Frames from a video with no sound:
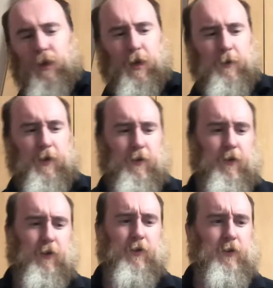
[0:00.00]
Anyway,
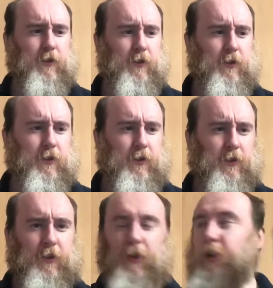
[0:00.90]
uh,
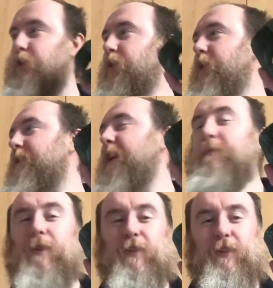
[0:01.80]
oh, I should have got a tape
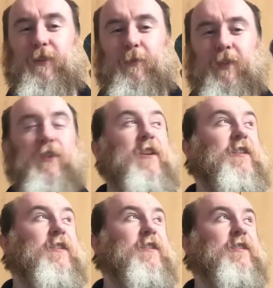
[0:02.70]
measure to measure
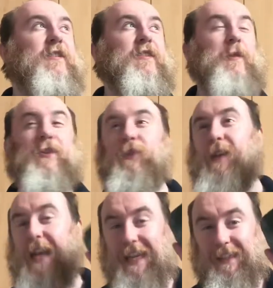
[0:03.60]
this to make sure
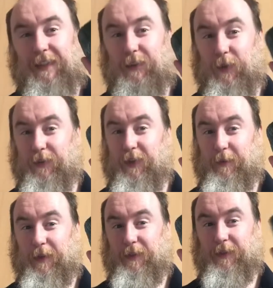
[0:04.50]
it is 12
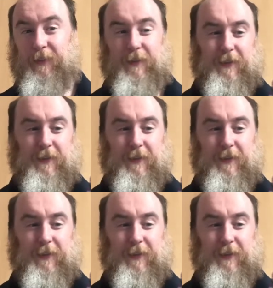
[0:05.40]
centimetres.